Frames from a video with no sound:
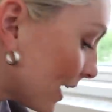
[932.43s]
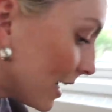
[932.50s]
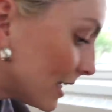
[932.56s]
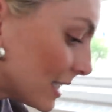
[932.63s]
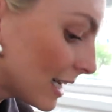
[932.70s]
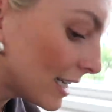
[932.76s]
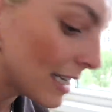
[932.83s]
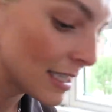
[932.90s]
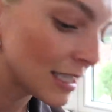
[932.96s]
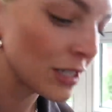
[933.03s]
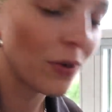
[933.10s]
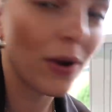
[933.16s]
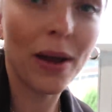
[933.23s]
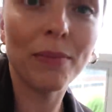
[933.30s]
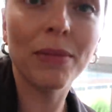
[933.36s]
I did an
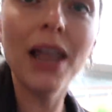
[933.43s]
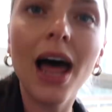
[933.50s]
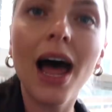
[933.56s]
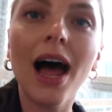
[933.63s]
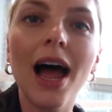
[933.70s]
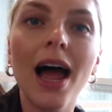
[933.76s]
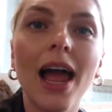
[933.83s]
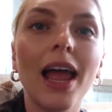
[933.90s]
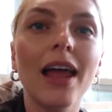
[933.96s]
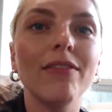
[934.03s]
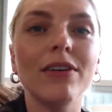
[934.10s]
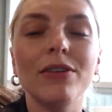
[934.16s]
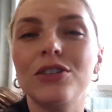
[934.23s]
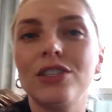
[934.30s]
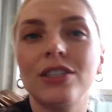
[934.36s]
Instagram live,
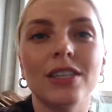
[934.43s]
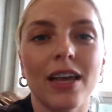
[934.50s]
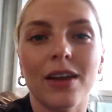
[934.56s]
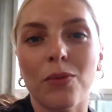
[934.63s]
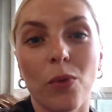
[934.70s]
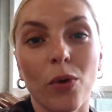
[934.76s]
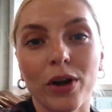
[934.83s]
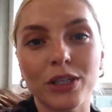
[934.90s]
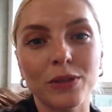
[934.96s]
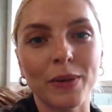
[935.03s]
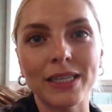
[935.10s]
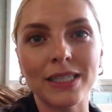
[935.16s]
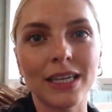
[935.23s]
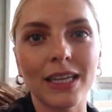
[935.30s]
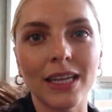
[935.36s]
I just like worked
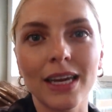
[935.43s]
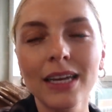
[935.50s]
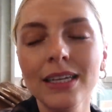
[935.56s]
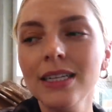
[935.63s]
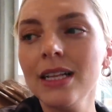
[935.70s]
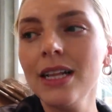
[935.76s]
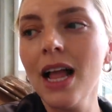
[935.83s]
basically.